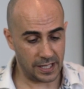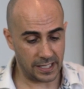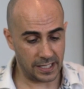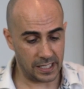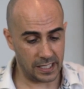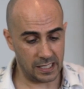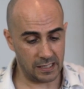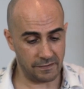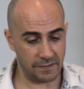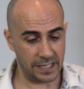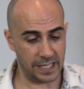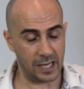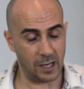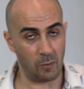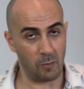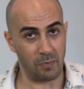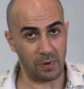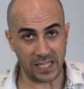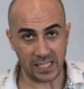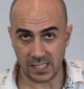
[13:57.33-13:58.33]
than even
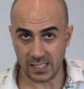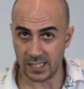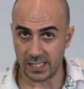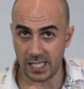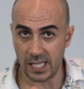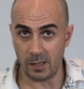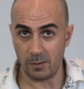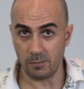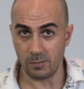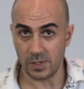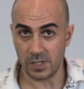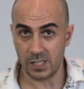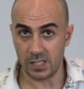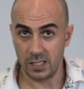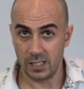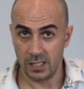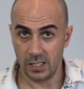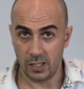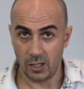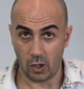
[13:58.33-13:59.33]
our best
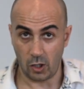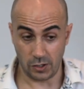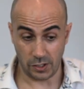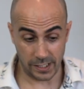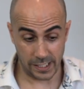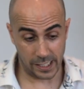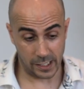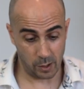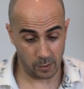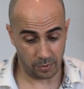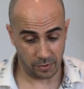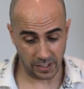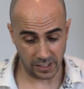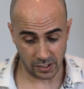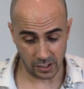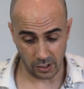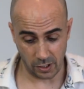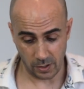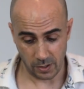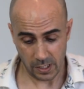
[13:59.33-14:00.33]
attempts on the
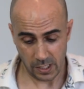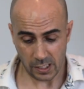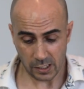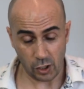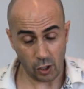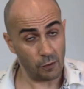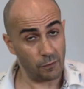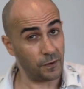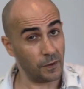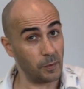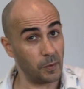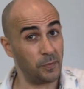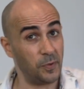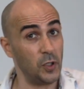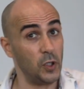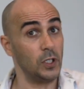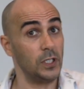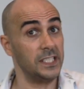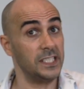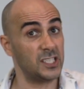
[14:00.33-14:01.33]
Nanopresso. So from a
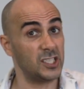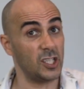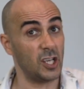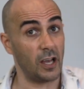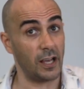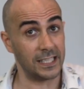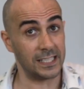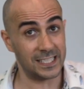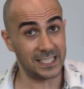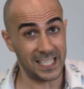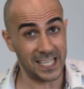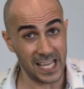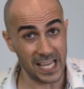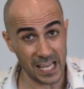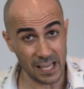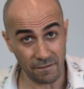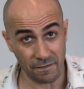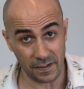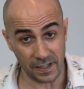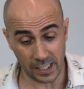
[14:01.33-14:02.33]
purely
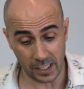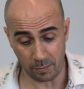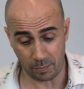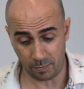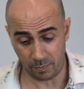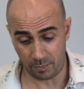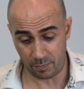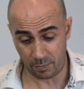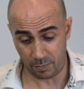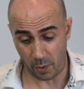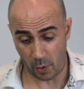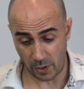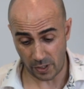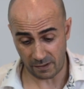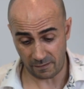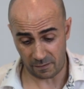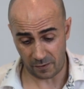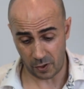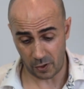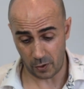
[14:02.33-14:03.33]
scientific
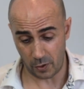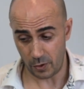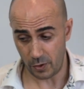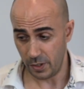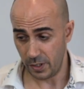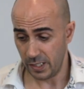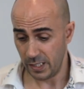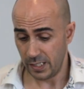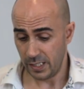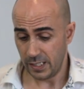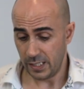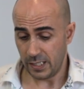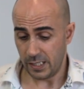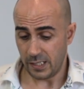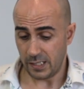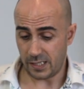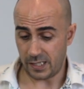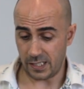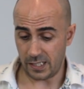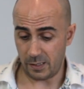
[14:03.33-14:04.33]
point of view,
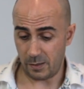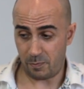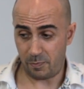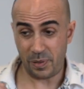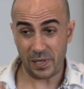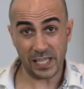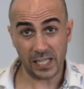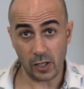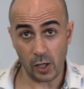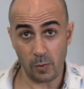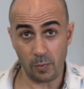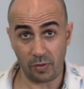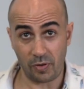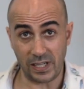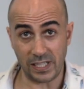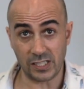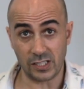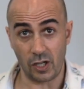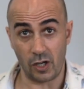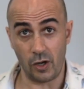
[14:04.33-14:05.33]
the
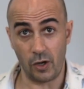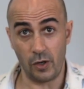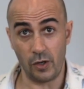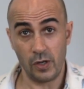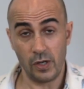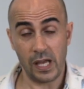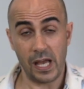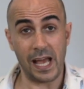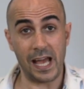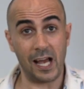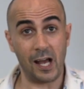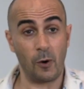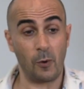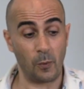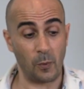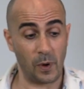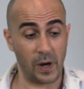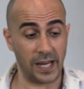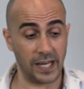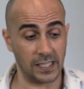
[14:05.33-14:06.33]
Picopresso
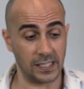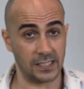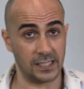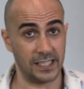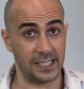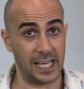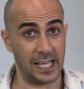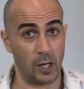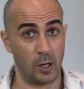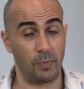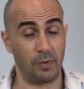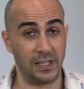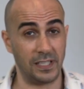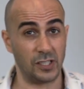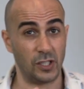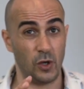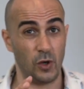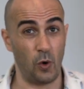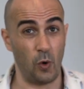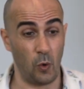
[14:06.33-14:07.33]
outranks the
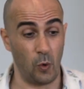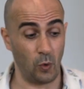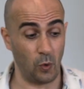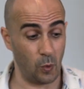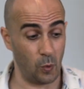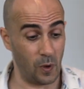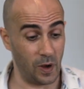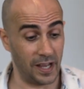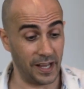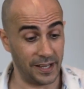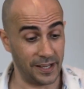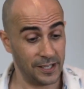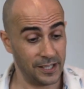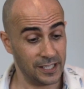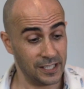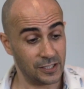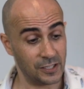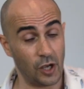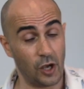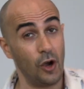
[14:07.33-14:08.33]
Nanopresso all the way.
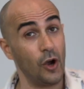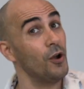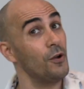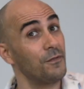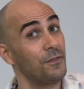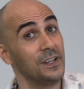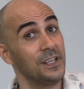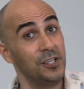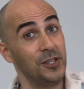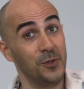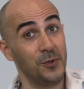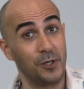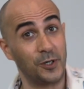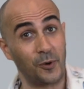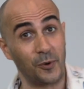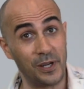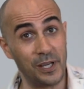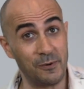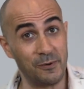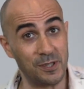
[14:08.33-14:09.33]
So hopefully you
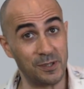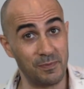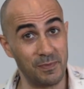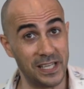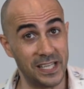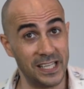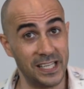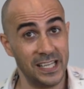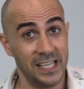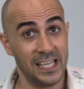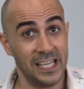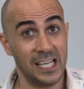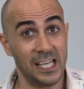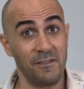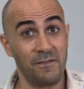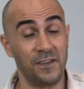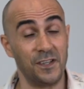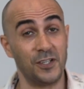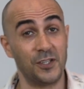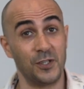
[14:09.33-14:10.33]
agree with me.
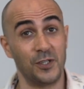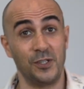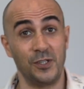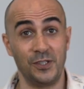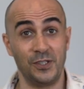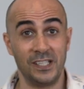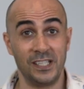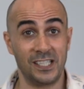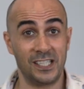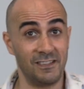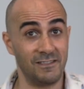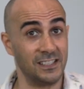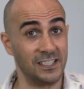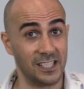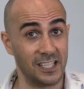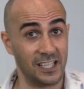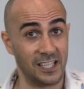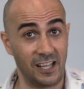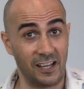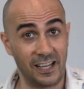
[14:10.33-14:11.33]
If you do, give it
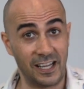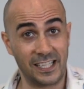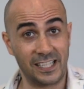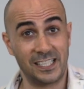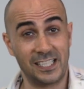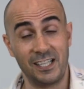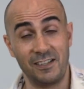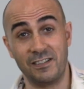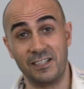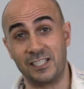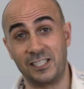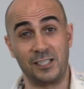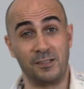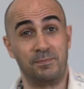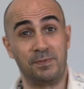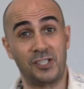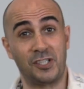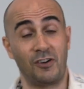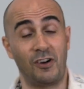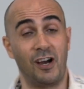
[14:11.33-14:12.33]
a like, give it a
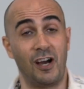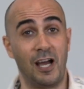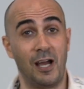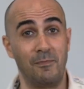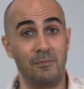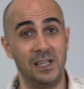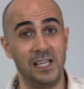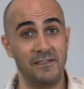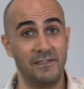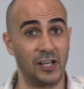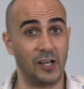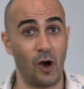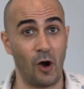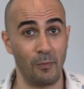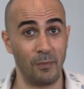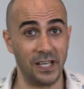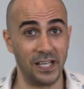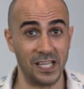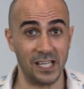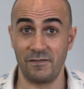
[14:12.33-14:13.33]
subscribe, leave a
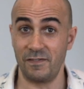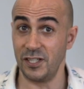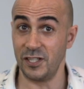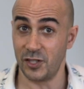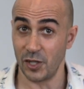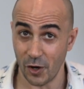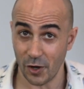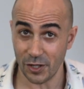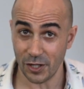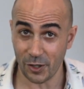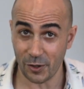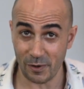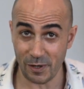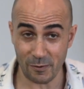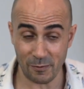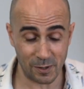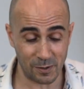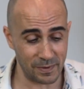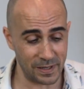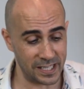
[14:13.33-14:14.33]
comment if you don't
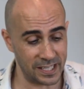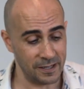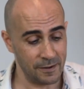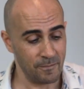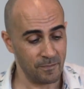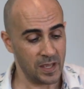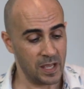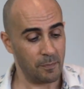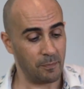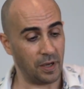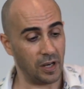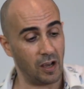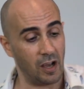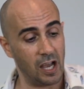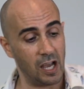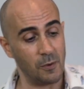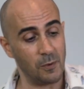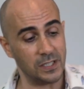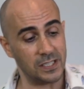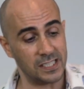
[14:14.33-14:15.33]
agree with me. But
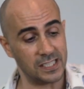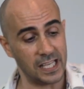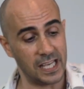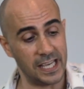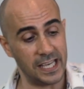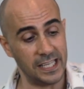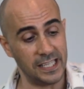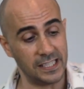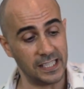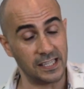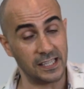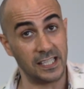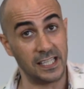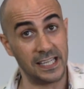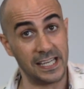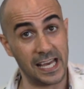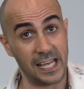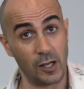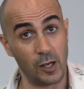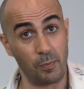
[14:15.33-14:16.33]
I would say that the
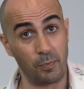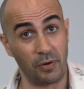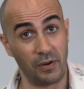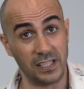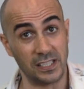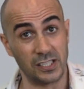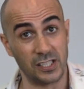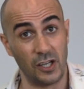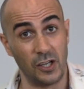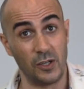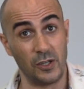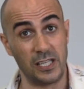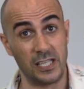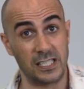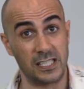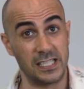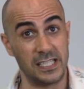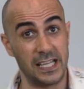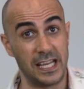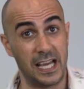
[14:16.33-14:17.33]
Nanopresso
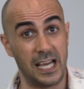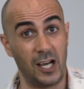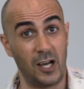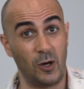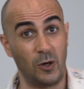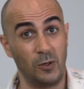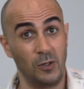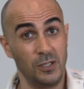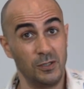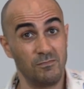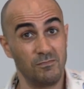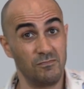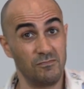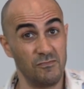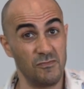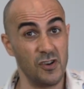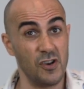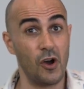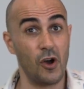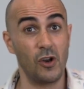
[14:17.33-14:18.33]
is now
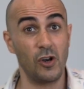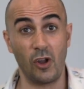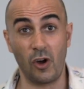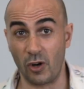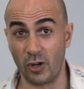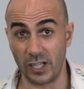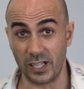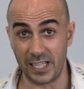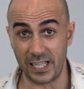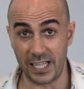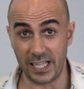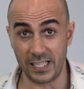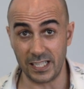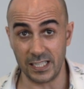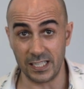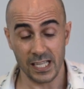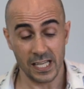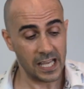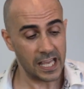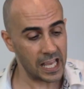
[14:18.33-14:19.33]
no longer
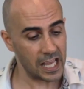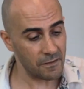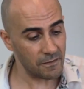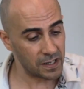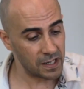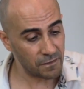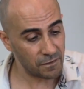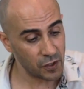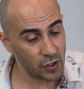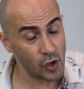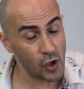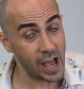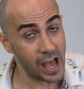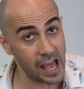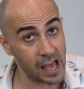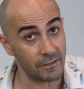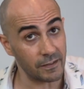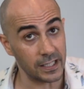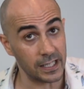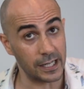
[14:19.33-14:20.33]
needed. Even if you
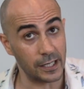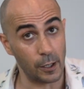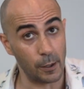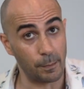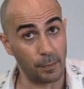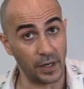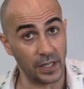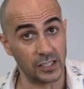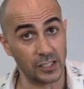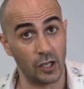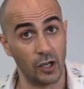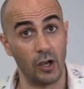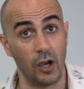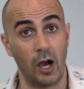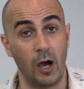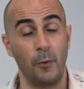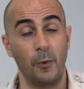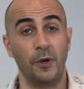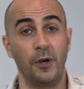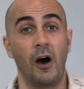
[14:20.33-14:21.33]
have a Nanopresso,
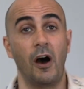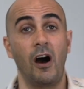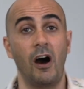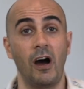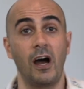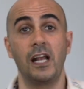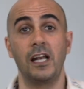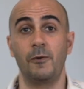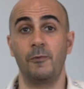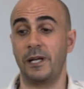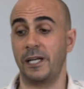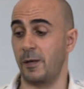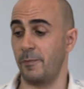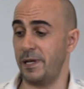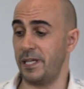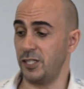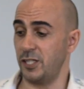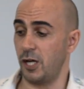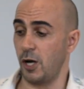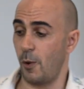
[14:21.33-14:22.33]
I would highly
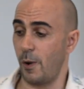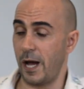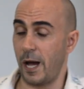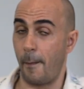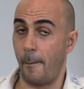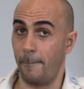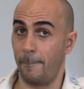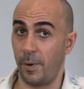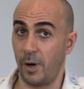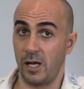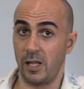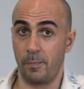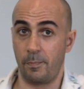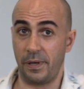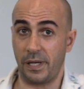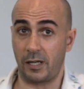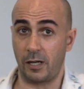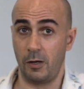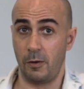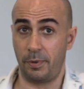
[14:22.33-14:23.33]
recommend you go out and buy the
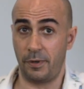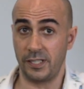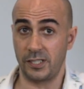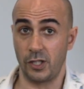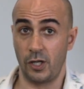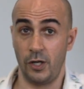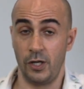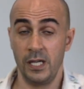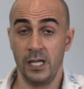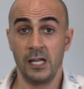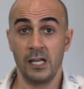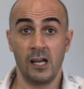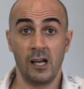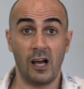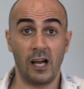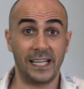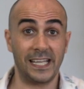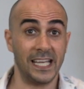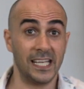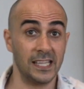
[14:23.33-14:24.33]
Picopresso.
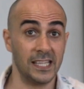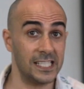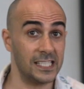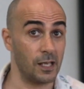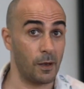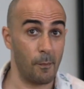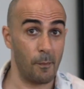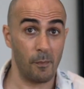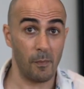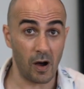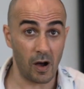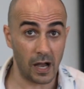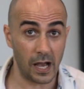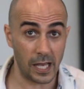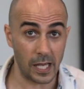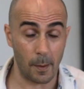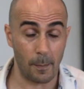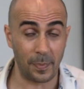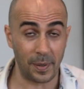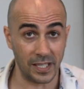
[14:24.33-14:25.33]
Again, these are
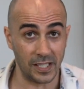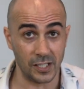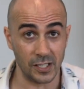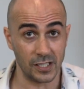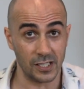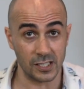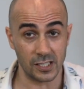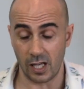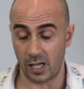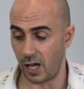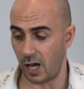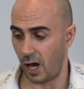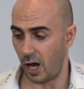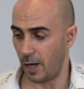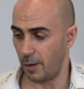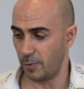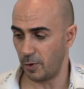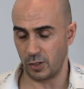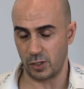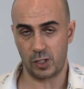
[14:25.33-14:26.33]
my opinions.
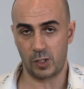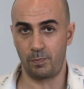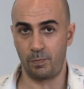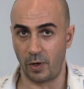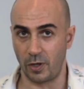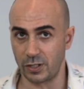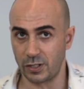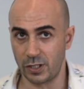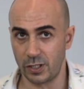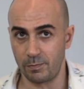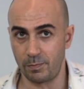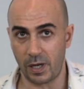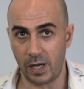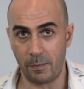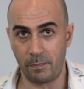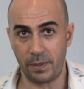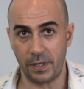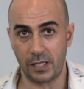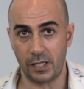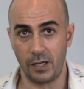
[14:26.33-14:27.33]
I'm not sponsored
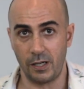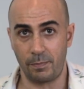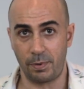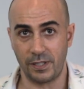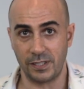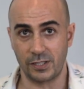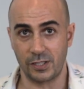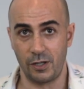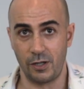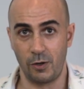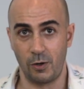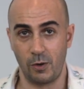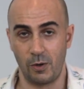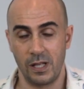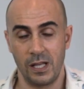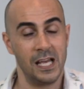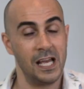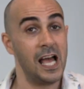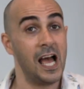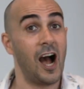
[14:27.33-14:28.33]
by Picopresso.
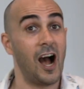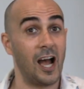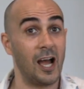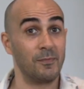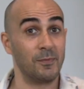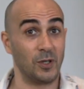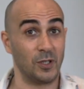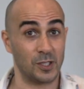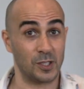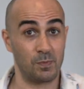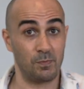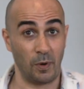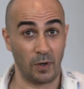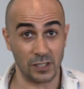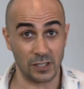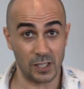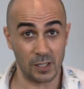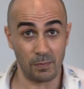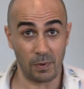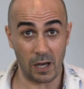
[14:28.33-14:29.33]
I'm not
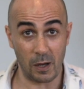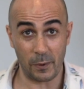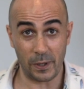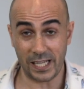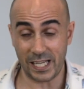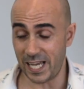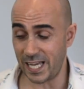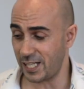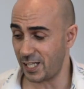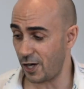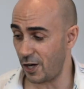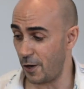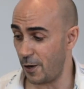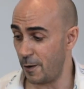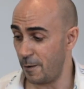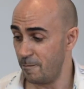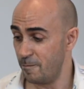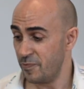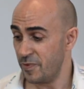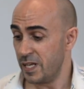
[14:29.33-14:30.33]
sponsored by WACACO.